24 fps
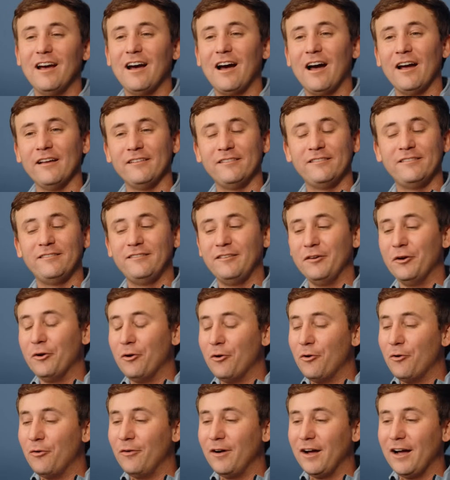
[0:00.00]
I
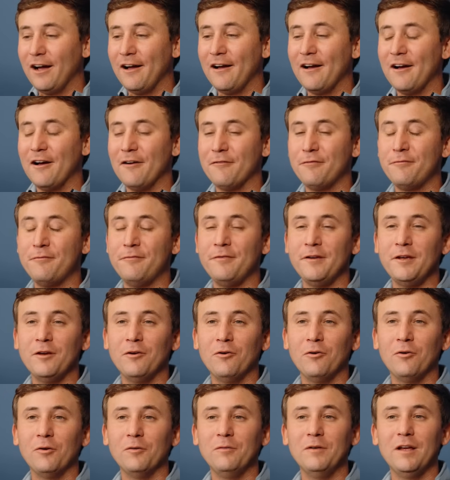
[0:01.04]
still uh,
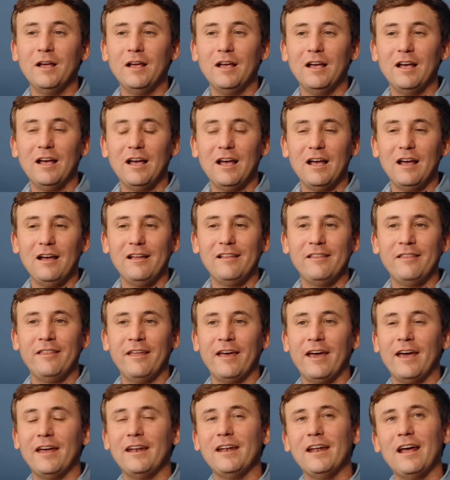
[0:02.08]
feel
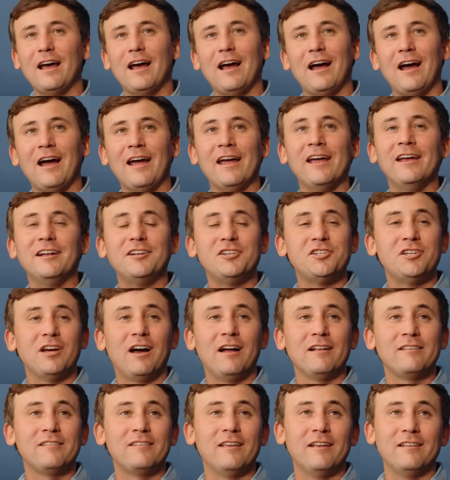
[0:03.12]
that I hit
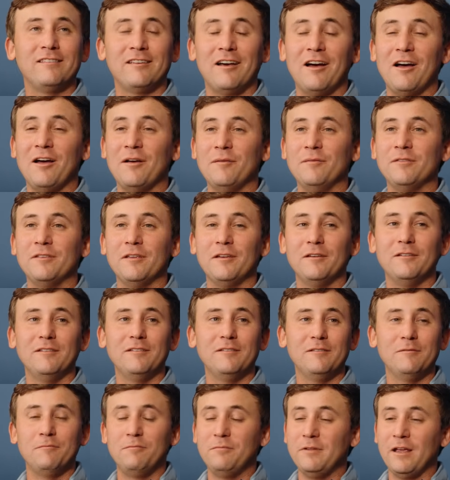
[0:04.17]
shots at times that,
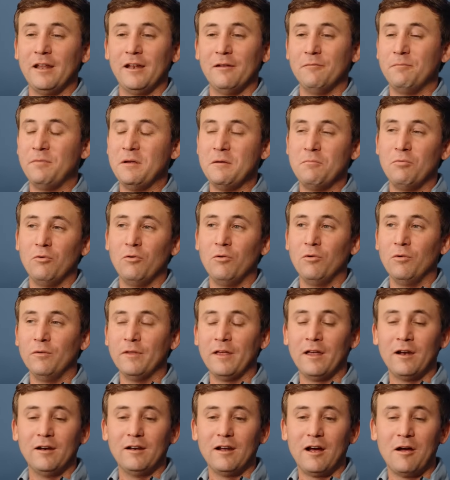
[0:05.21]
and people
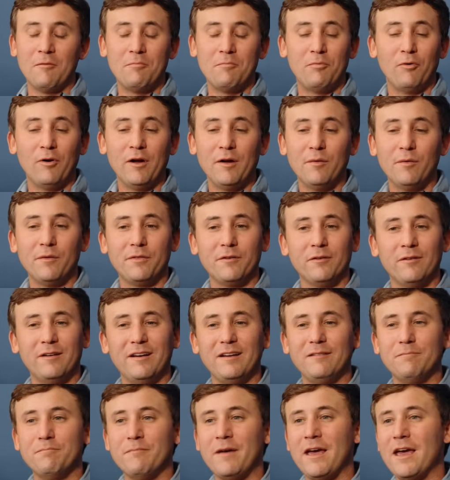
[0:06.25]
that I play with are
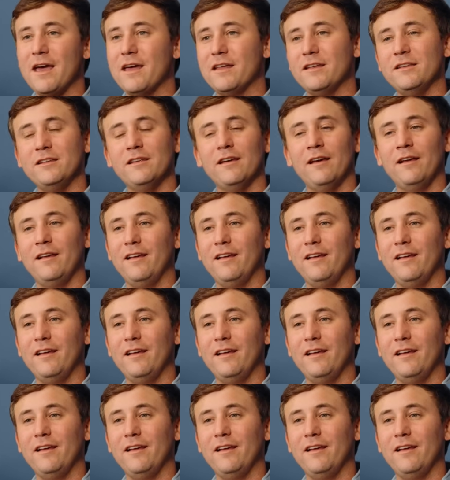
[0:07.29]
like, man,